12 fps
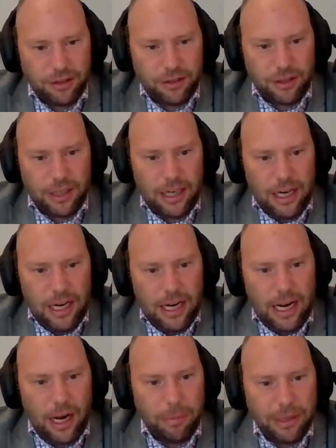So
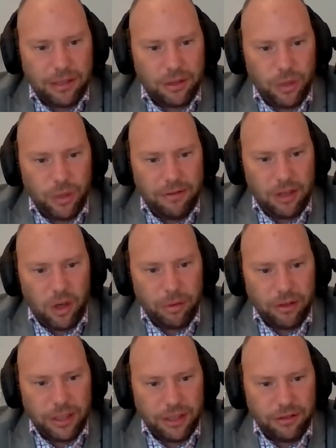how big's the weaving
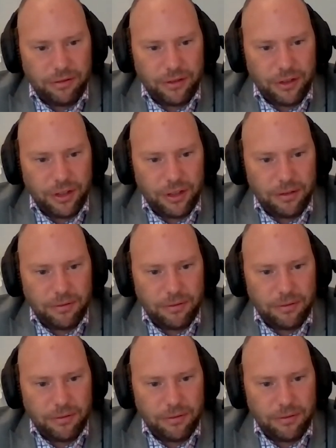operation for you?